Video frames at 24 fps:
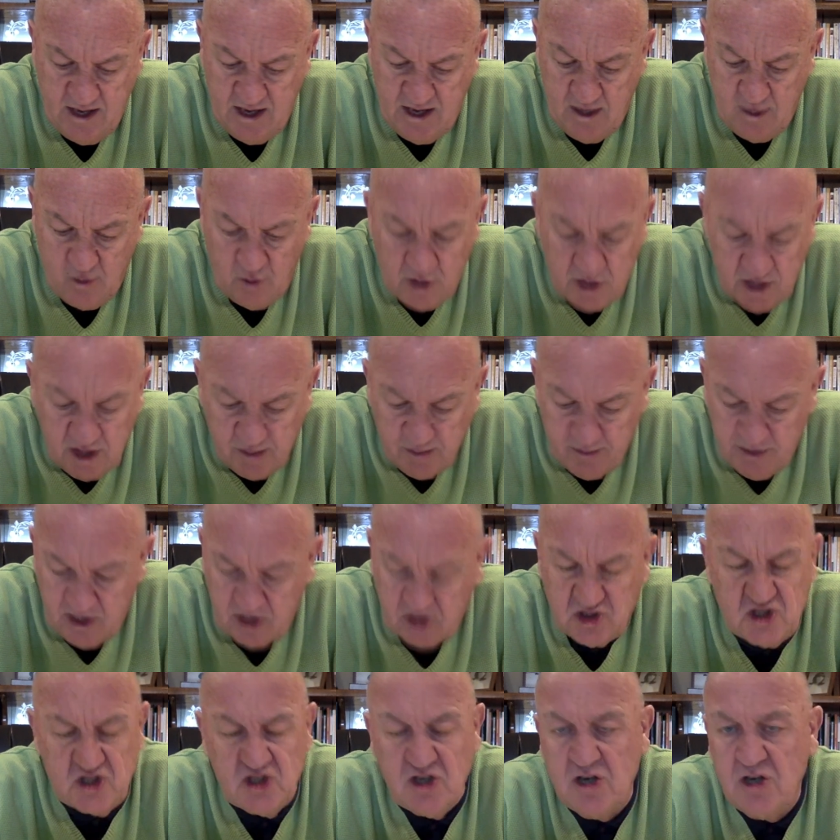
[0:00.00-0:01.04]
And we can be
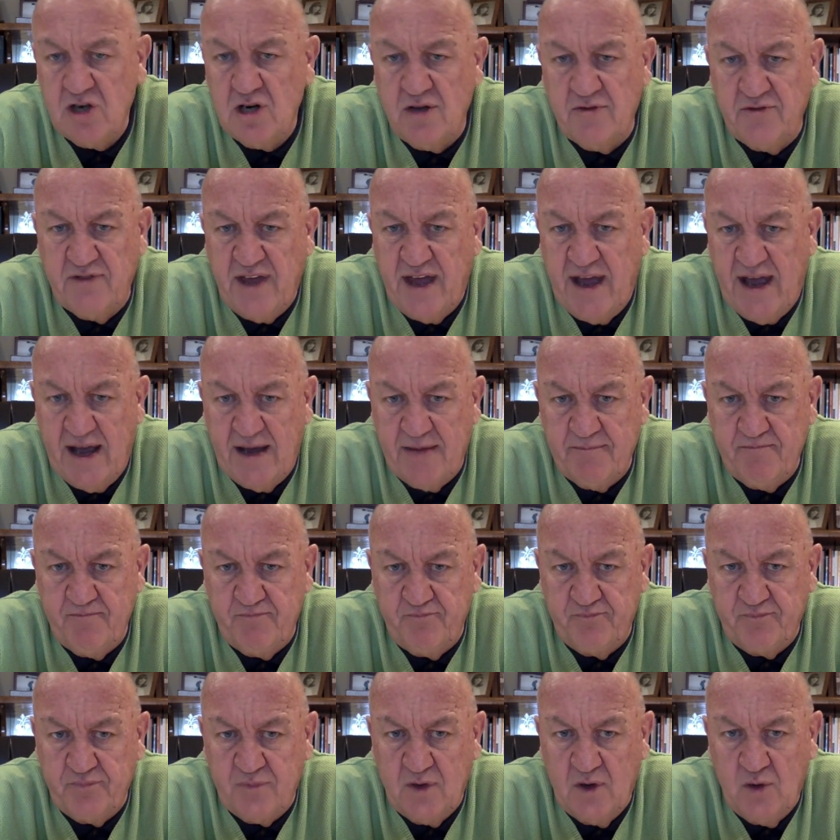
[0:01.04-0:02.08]
assured of that.
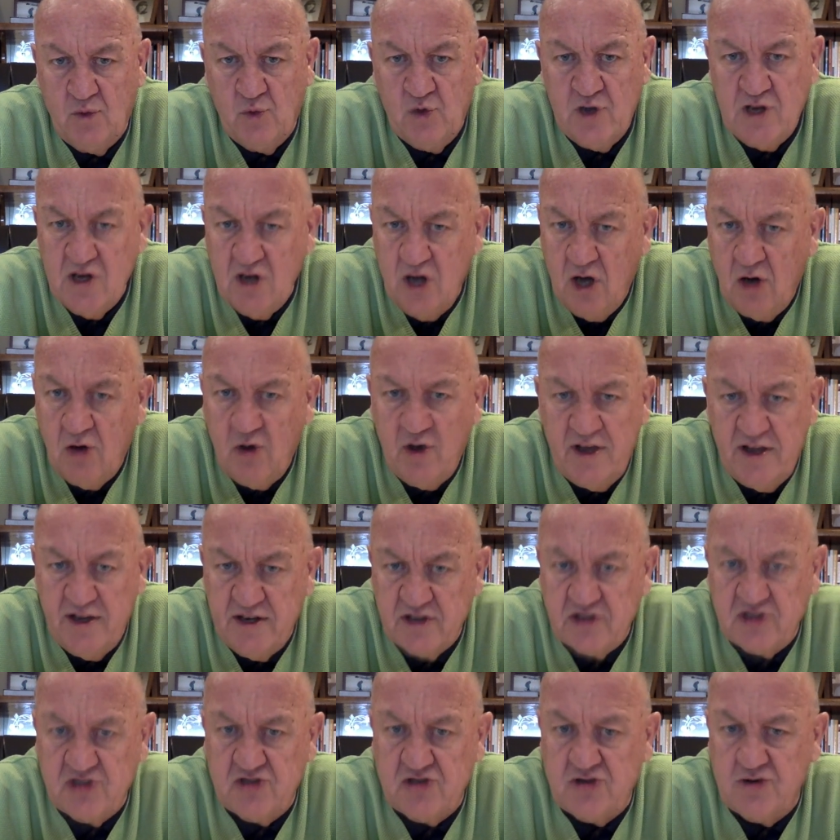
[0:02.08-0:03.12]
We know it
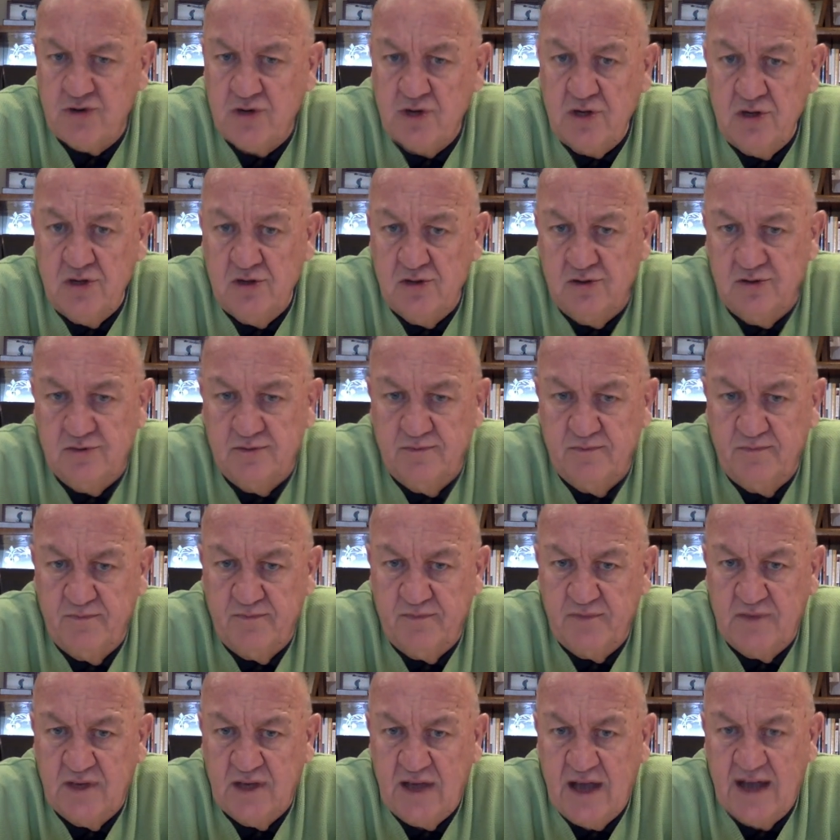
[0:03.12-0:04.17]
is true.
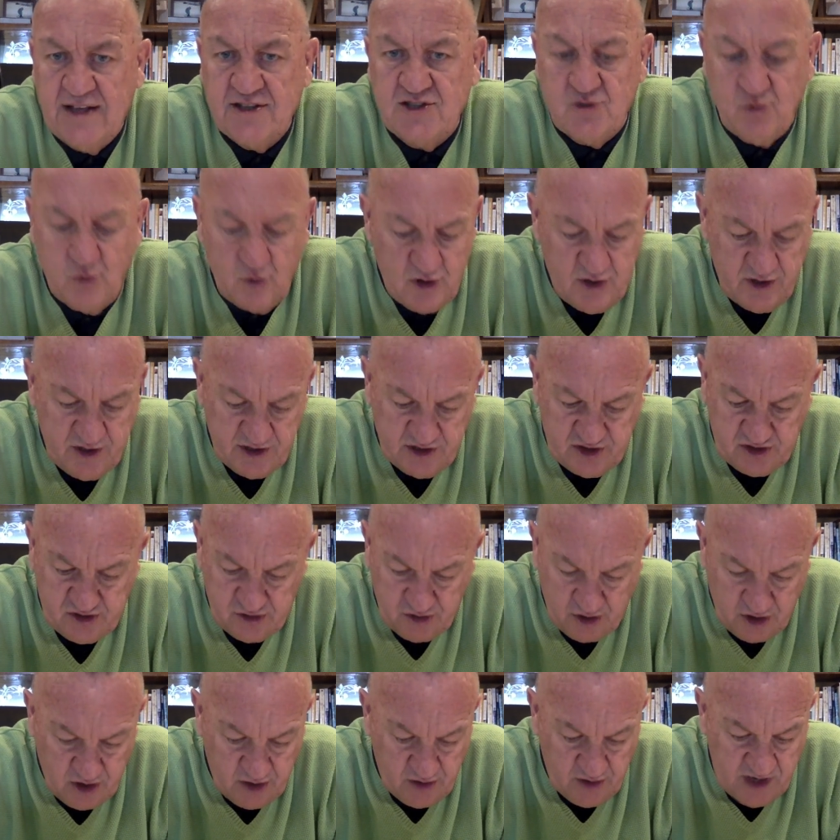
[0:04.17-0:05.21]
God's word is
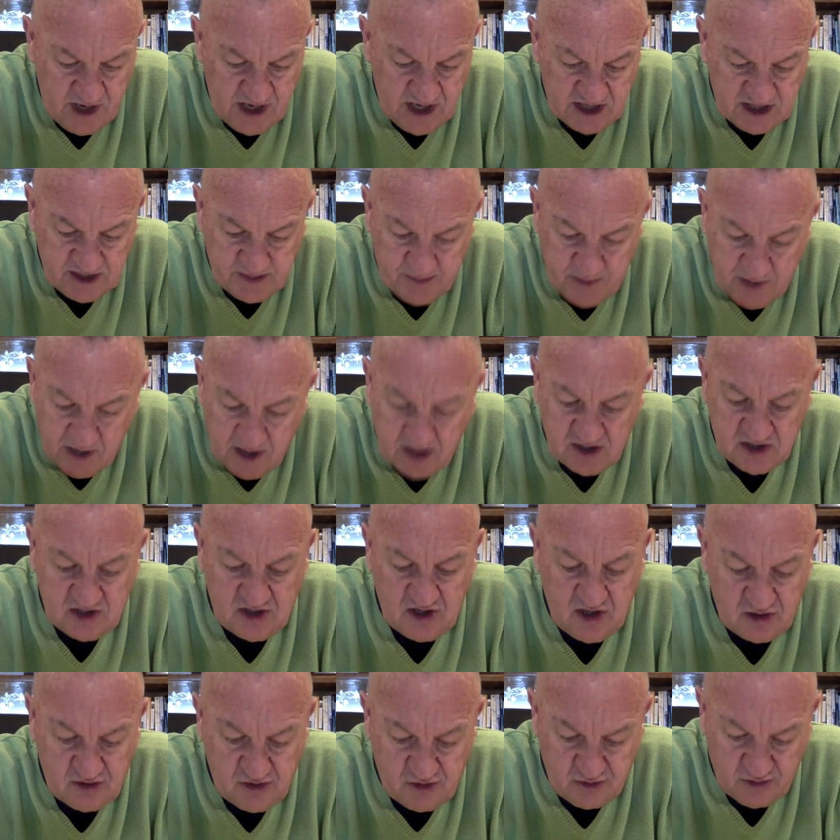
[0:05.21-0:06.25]
true, and He speaks
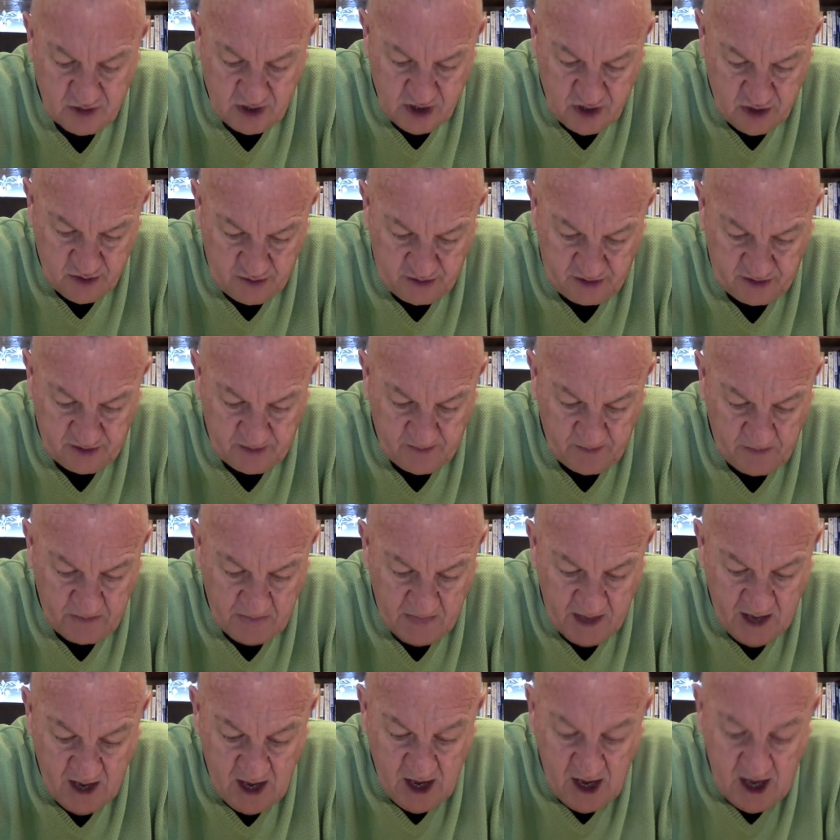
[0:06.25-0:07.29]
the truth.
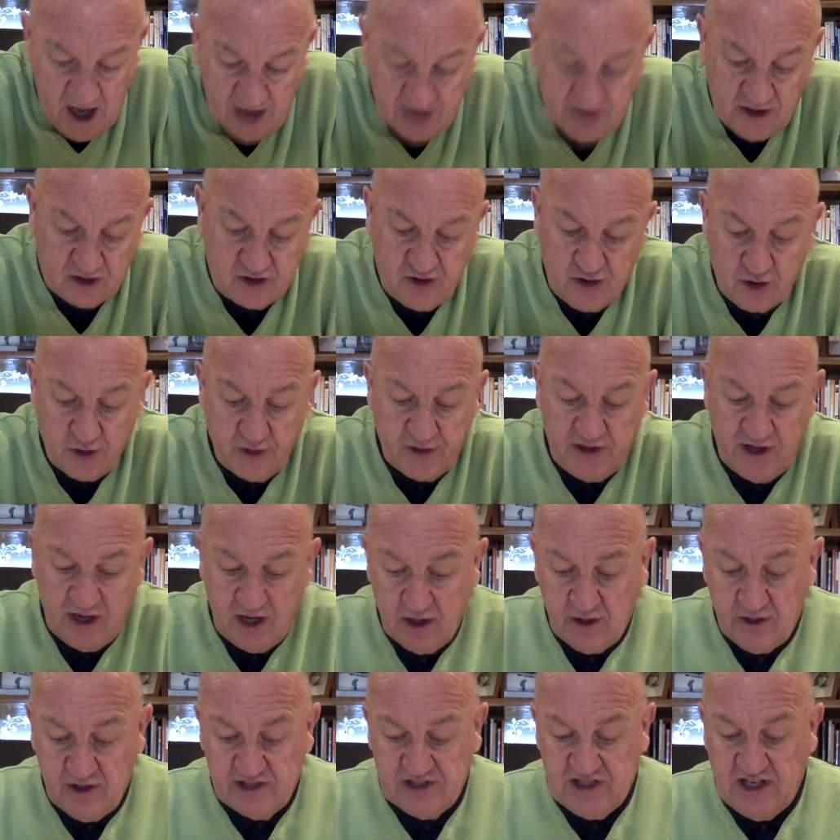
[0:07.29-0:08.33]
And the truth
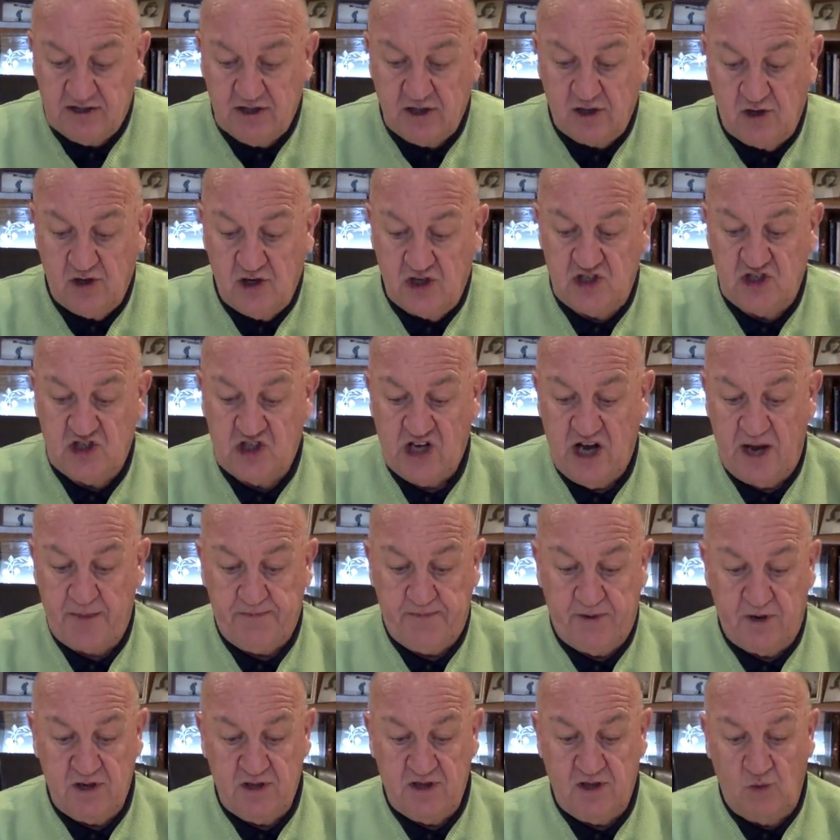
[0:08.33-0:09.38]
here is that the Good
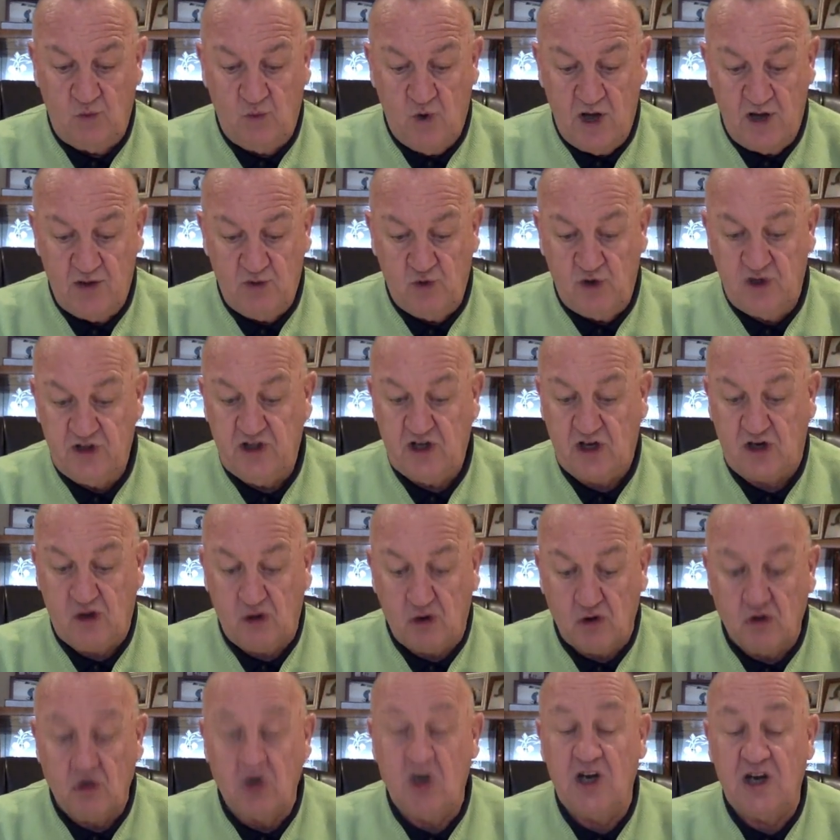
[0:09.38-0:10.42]
Shepherd, the one with the
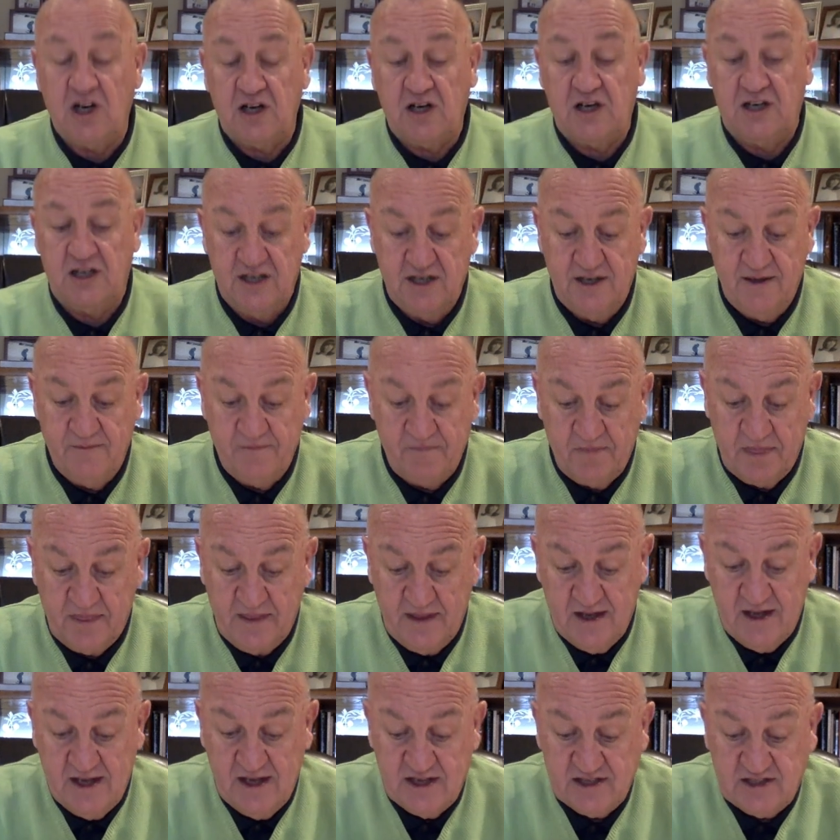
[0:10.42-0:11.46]
crook,
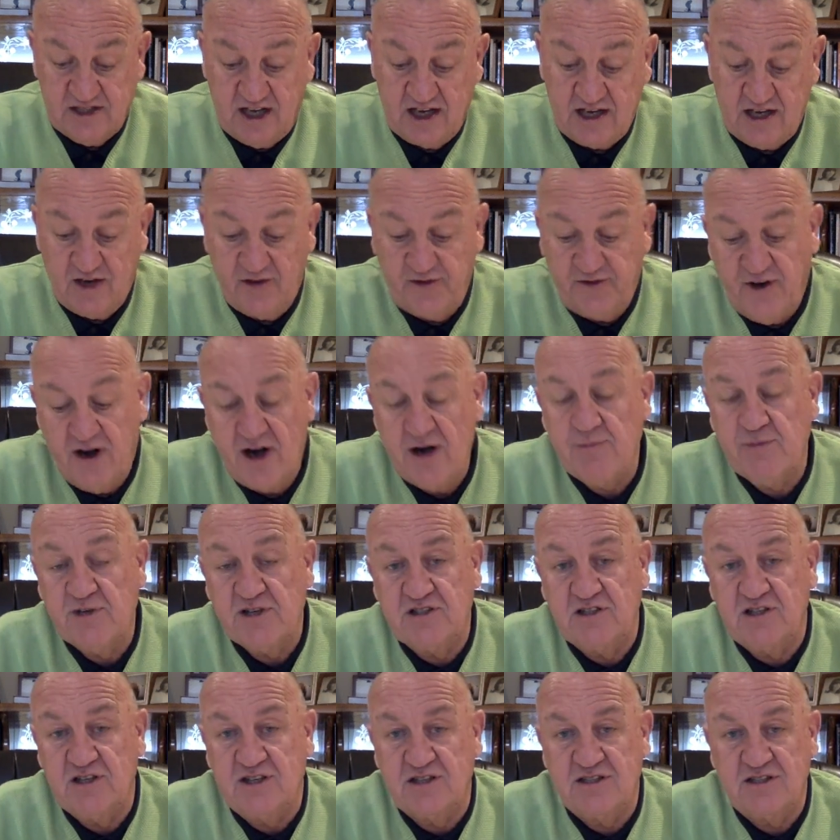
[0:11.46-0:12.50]
is like a
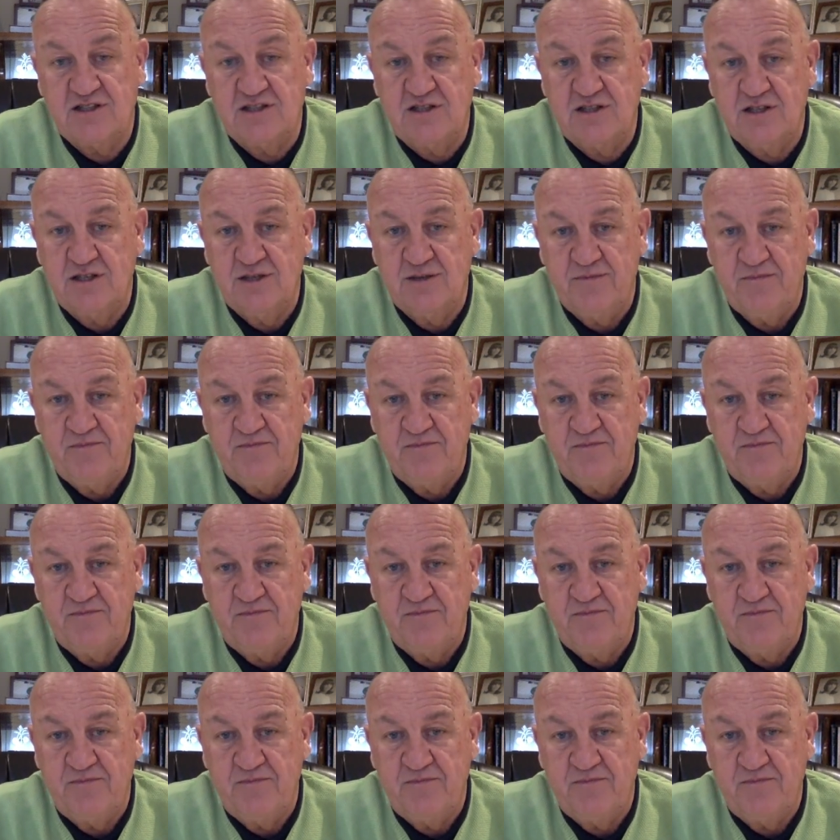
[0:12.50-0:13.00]
pharmacist.